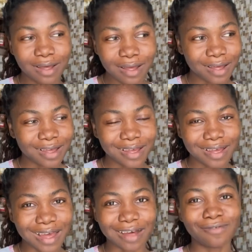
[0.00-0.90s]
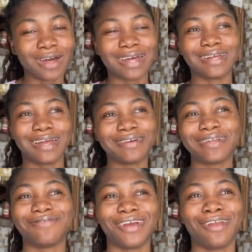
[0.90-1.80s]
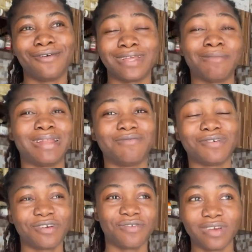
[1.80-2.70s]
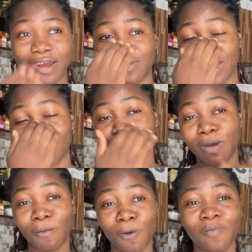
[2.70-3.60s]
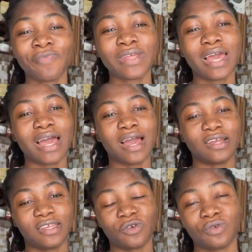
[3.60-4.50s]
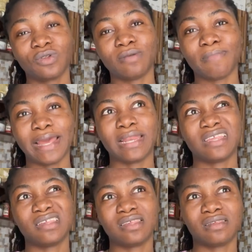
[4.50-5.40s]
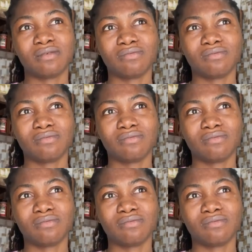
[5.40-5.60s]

I've not had garri in a very long time and I've been craving garri. So I told my mom I said she was going to buy. There's this,